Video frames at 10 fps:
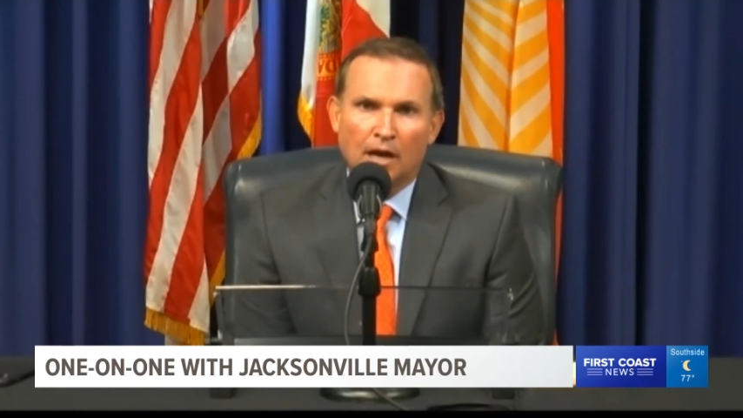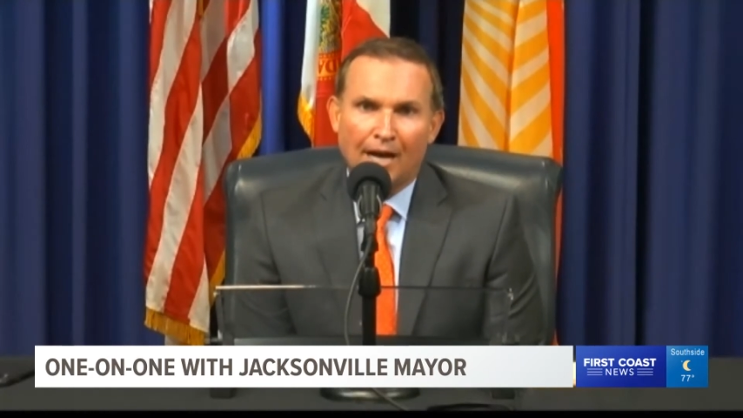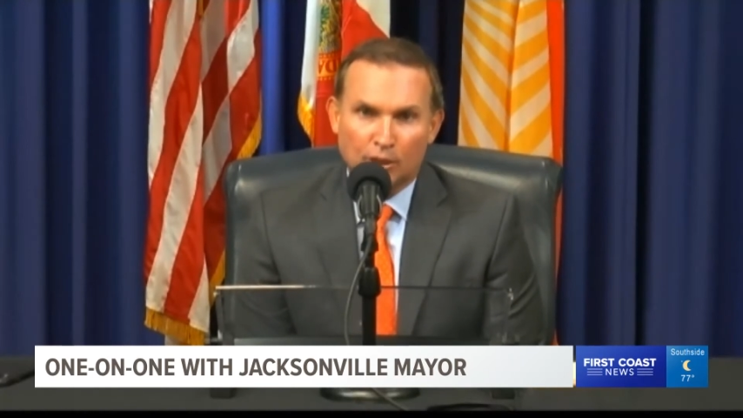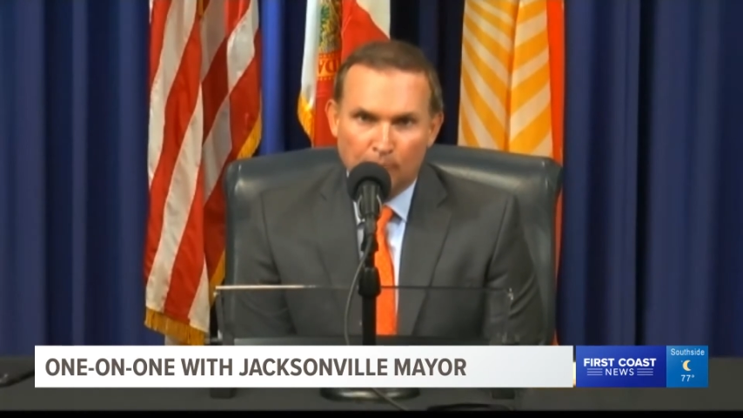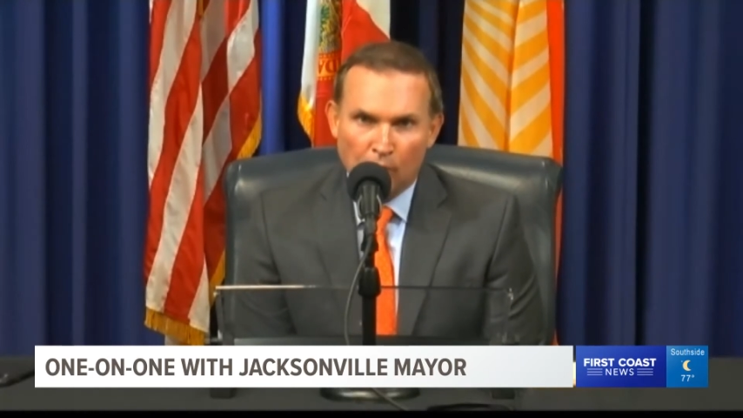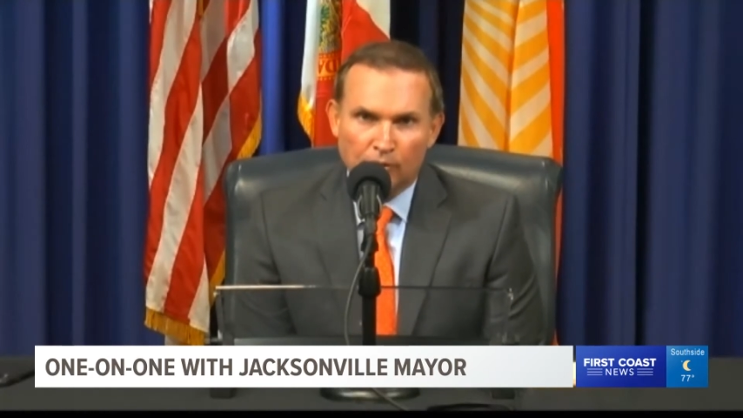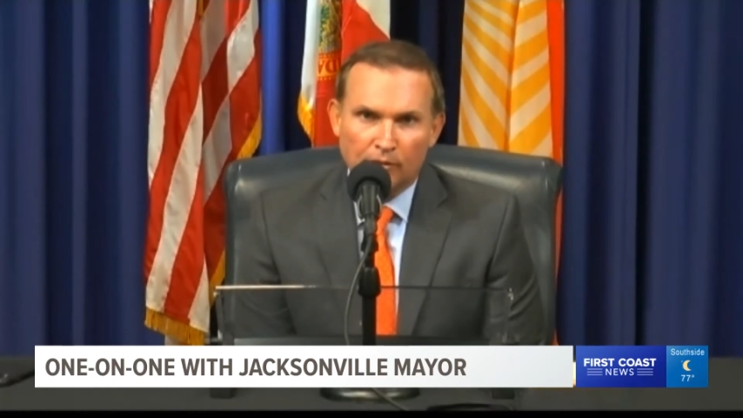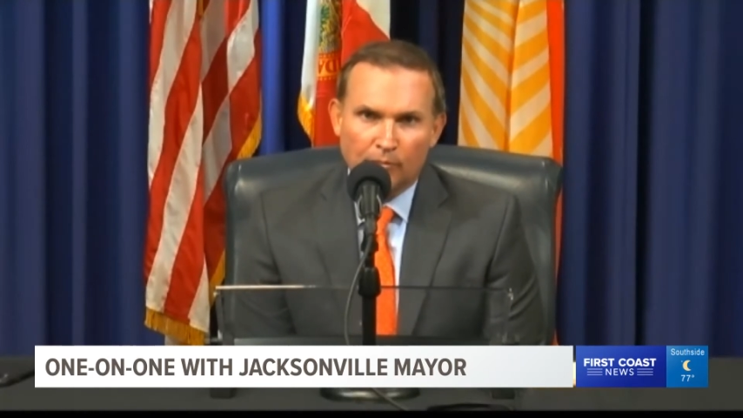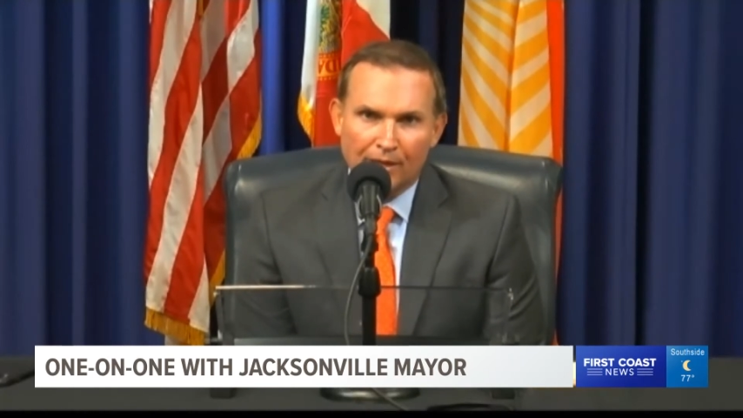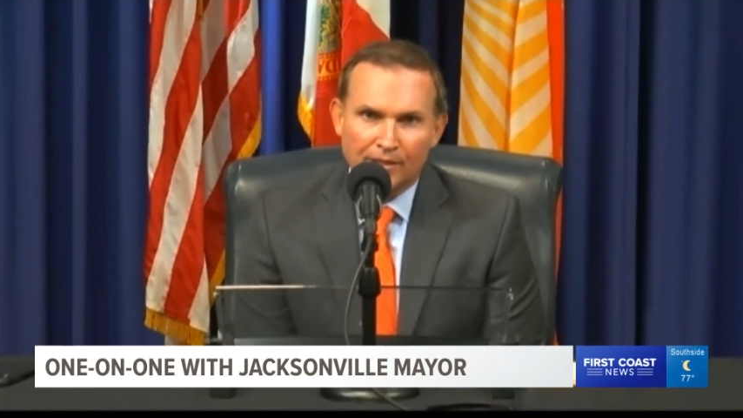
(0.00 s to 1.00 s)
I spoke to
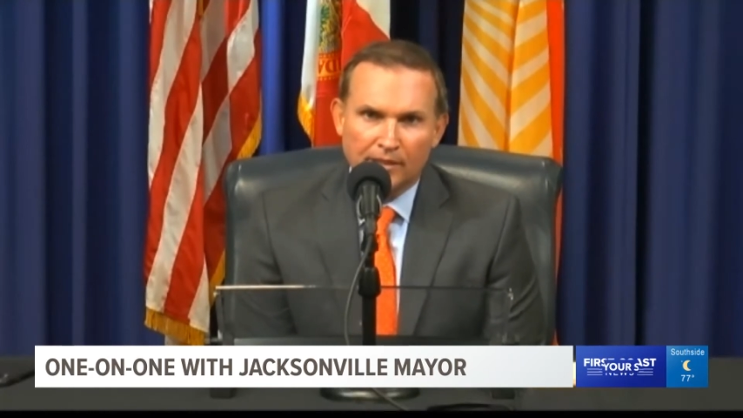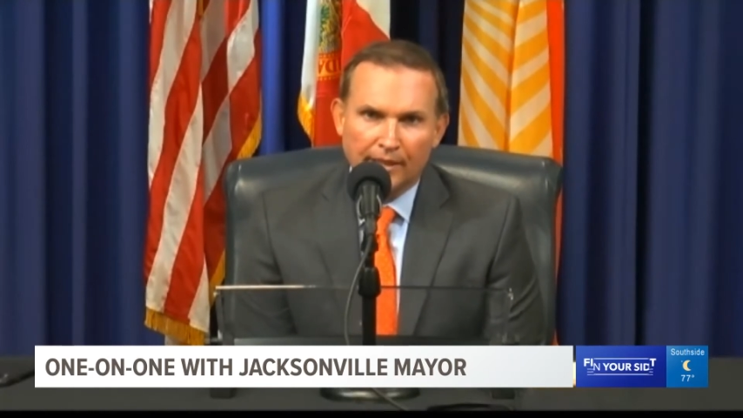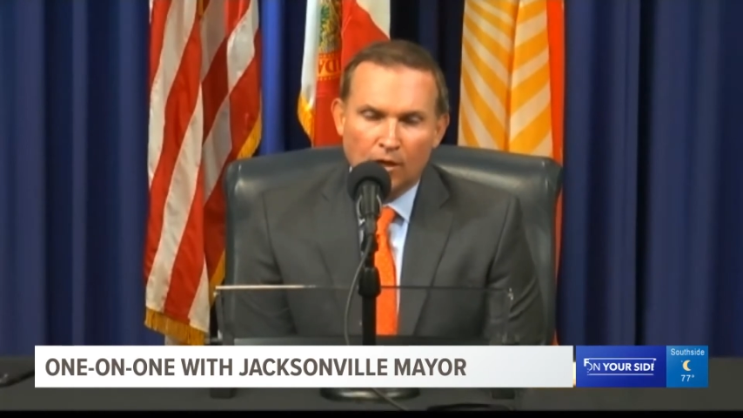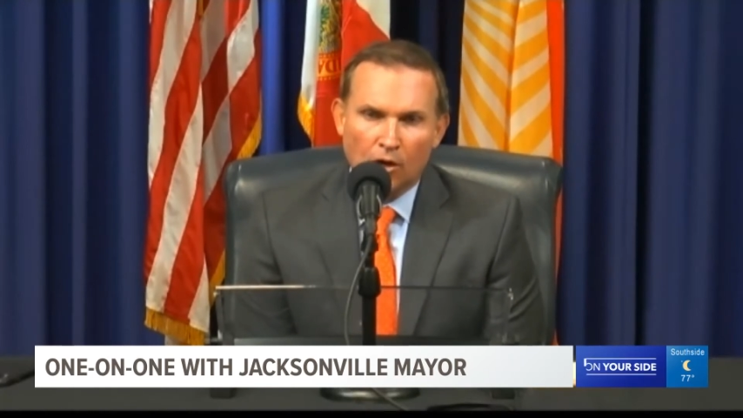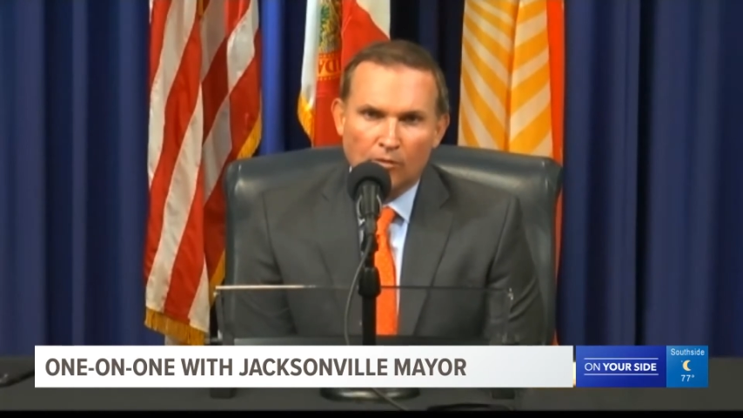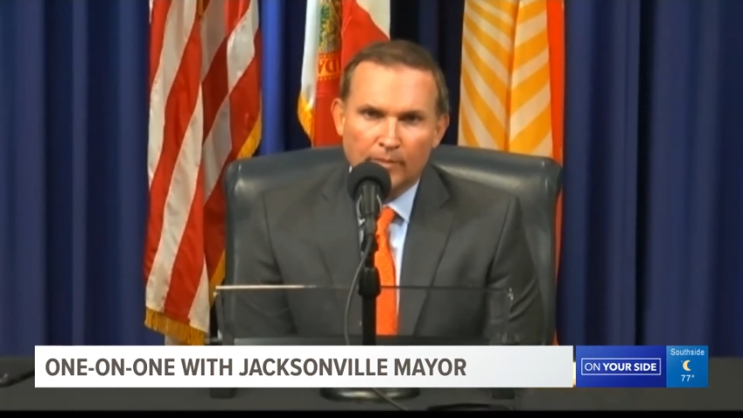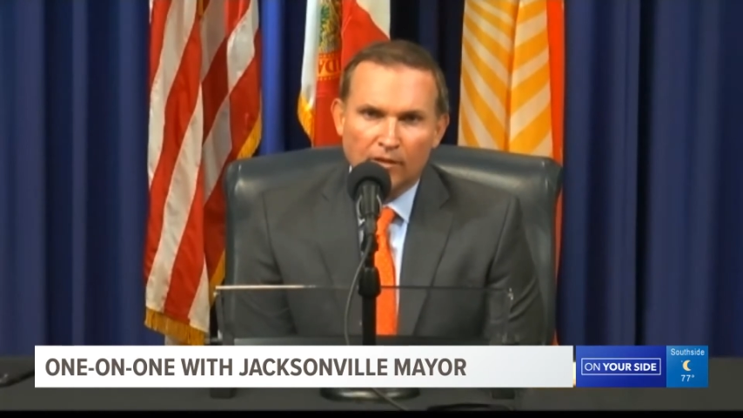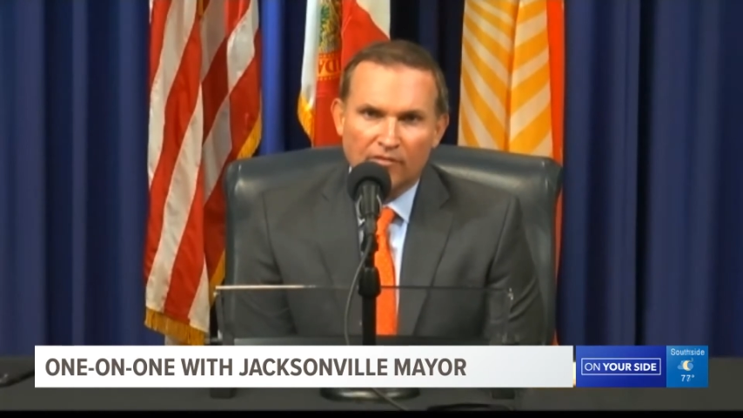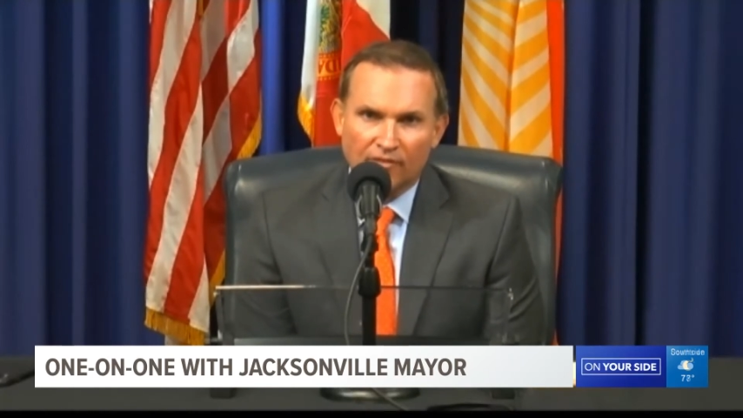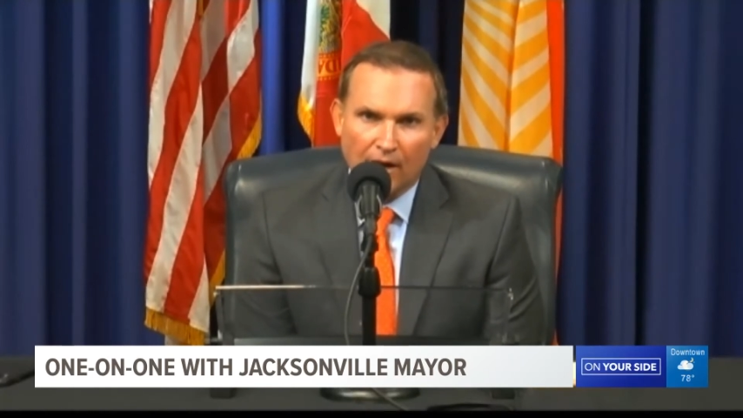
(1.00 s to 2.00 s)
the president. He called me
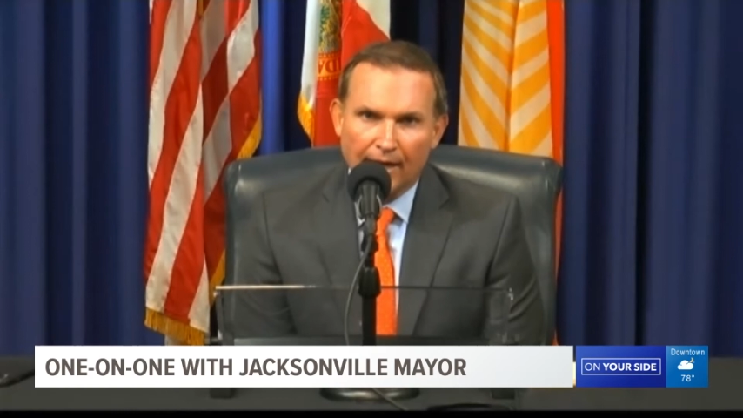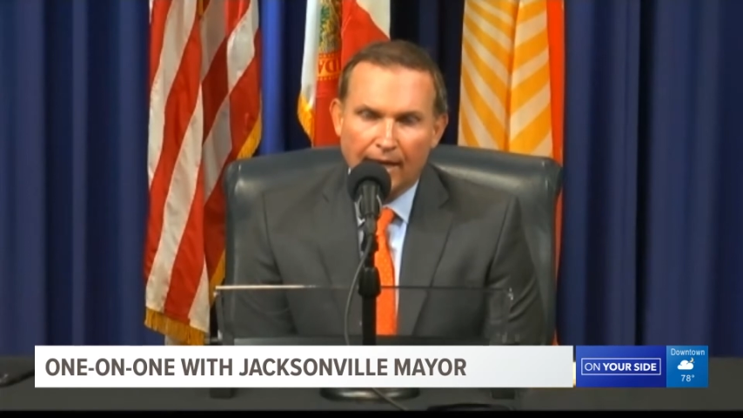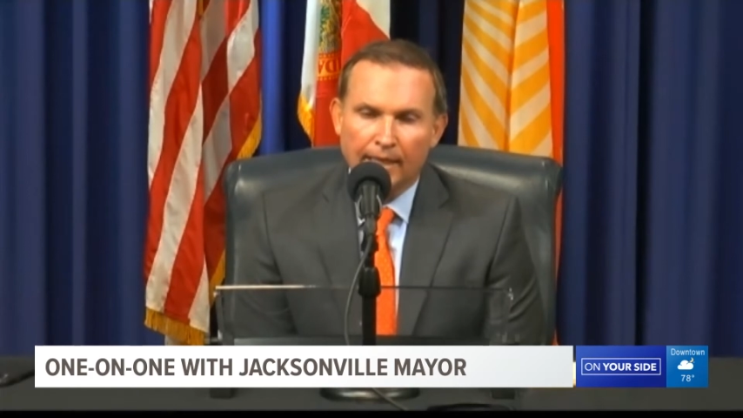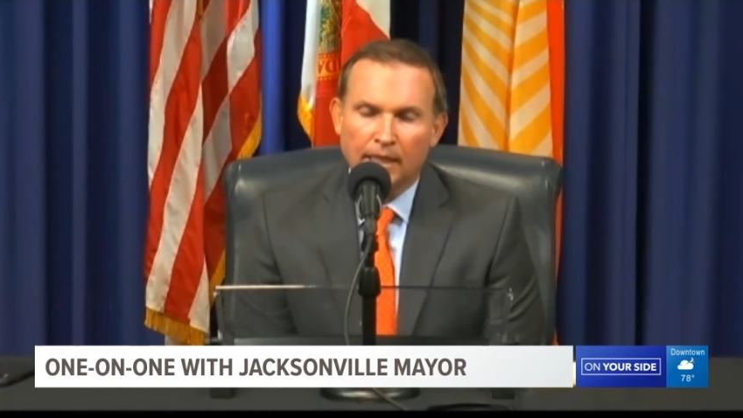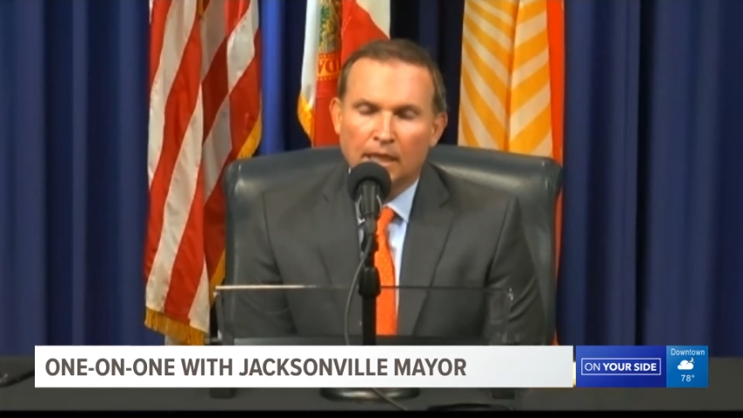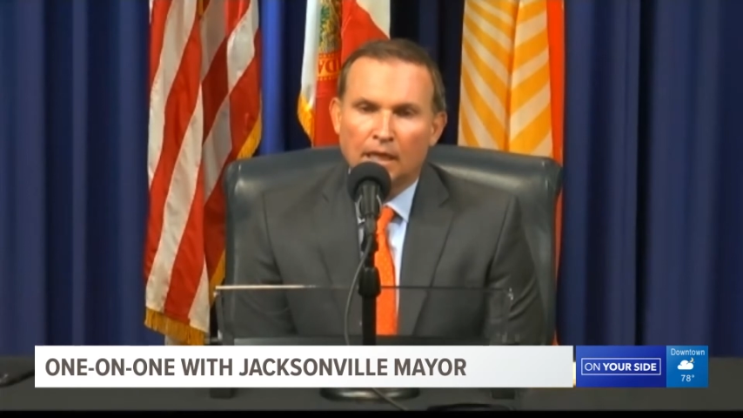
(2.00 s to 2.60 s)
on Friday